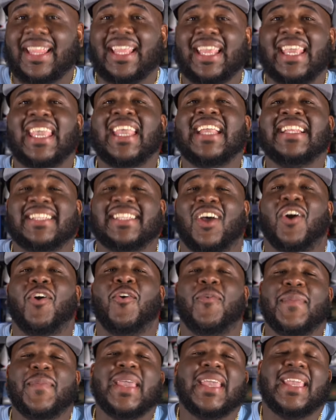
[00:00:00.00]
he
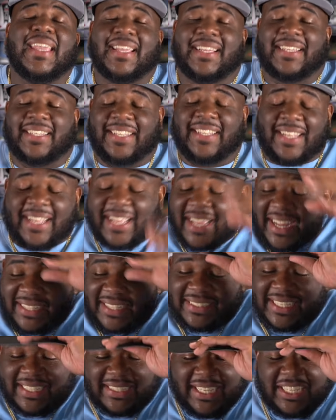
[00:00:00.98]
told me
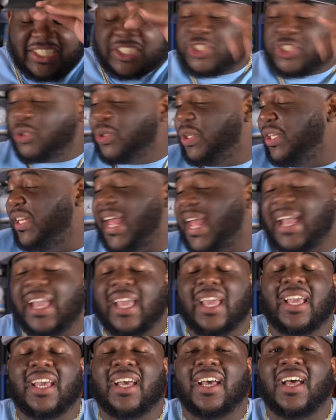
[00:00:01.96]
that this shoe looked like
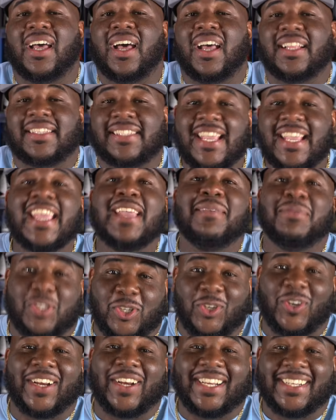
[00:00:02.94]
a Team
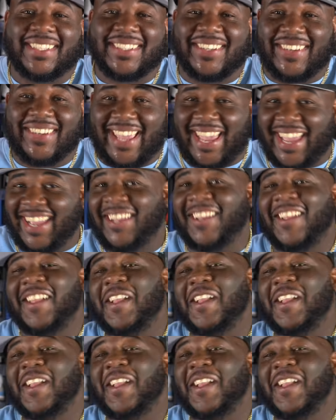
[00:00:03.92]
Jordan, okay?